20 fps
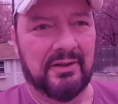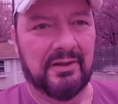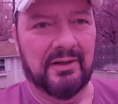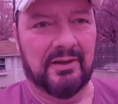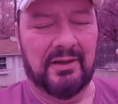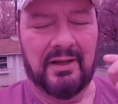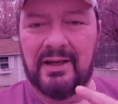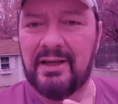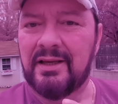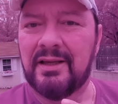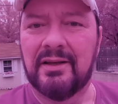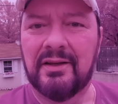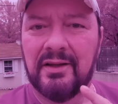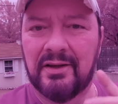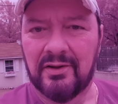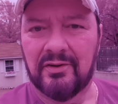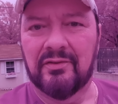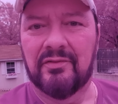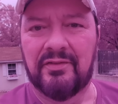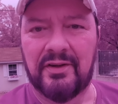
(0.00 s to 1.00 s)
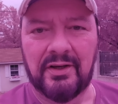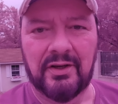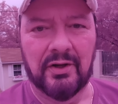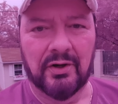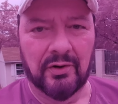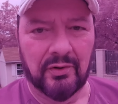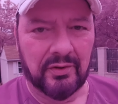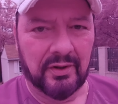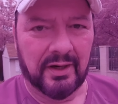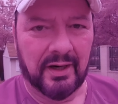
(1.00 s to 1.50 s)
like in the other
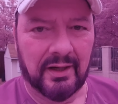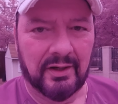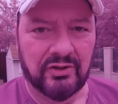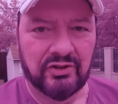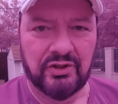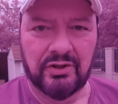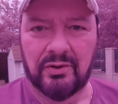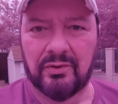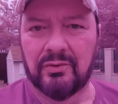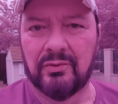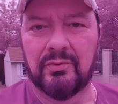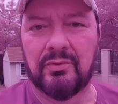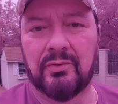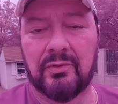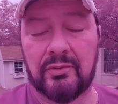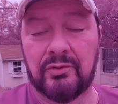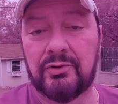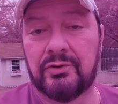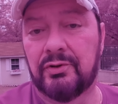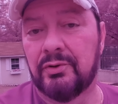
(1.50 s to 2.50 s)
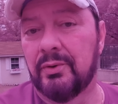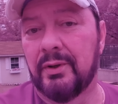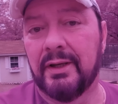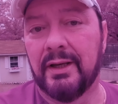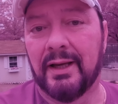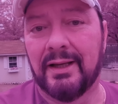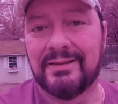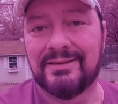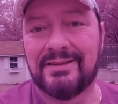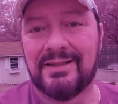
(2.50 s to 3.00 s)
video that I had shown, doing
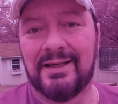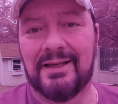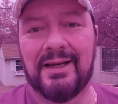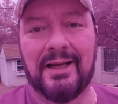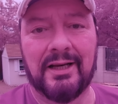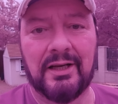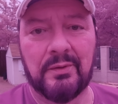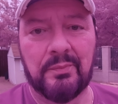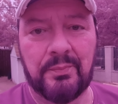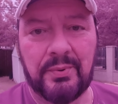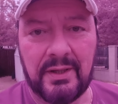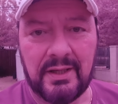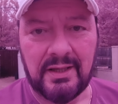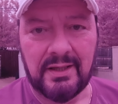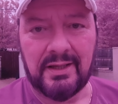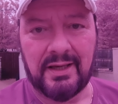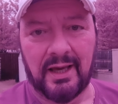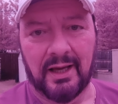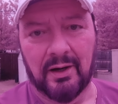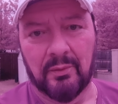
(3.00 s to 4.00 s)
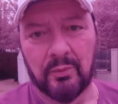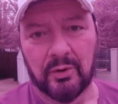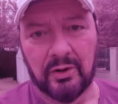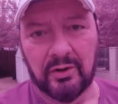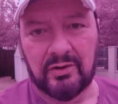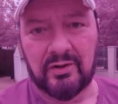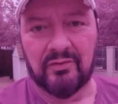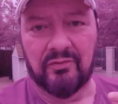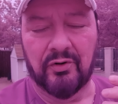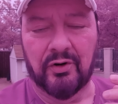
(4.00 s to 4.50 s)
a 1080p camera and
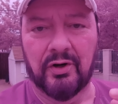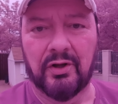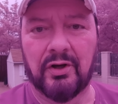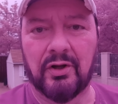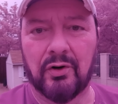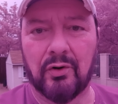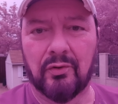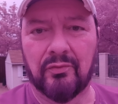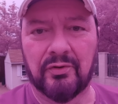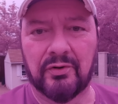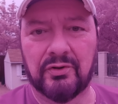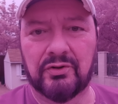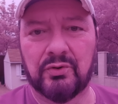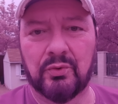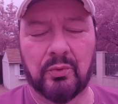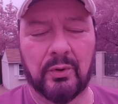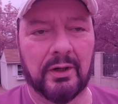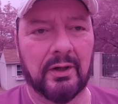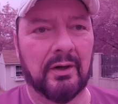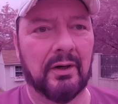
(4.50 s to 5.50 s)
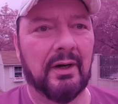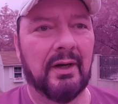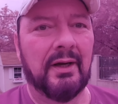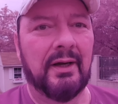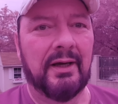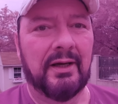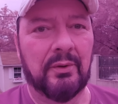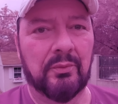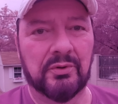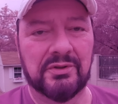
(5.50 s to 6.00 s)
converting it over to where
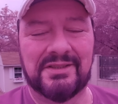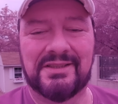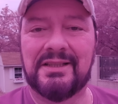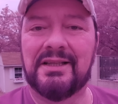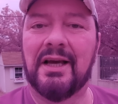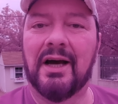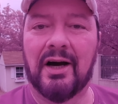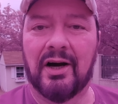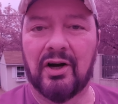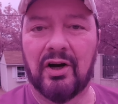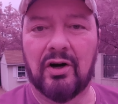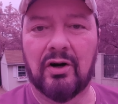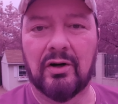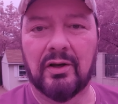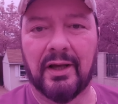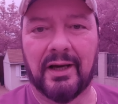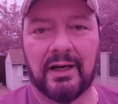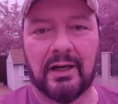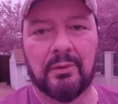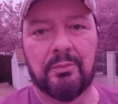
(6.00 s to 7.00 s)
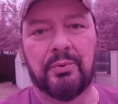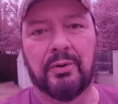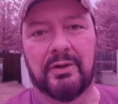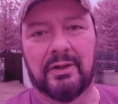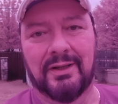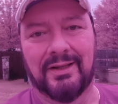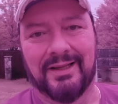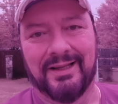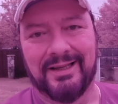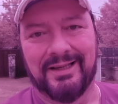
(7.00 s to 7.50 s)
it will see IR light. I'll put a
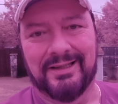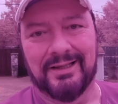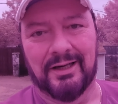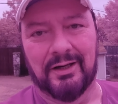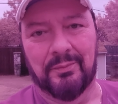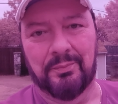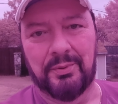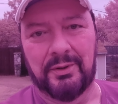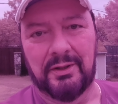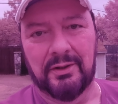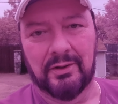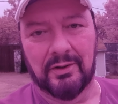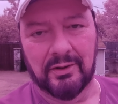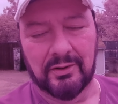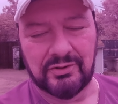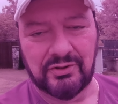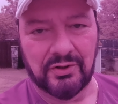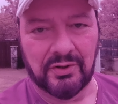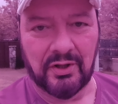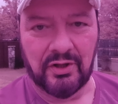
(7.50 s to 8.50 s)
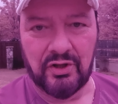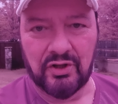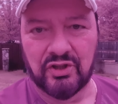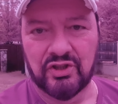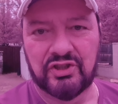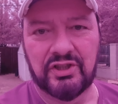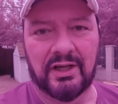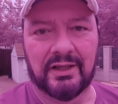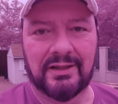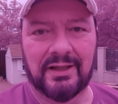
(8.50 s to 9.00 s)
link up here so that you can
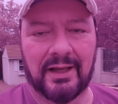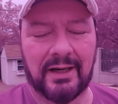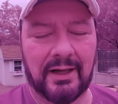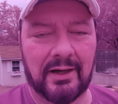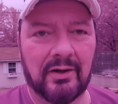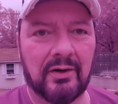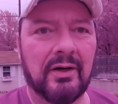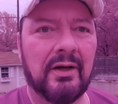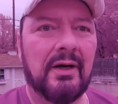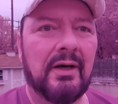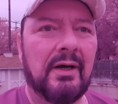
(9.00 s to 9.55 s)
check that out.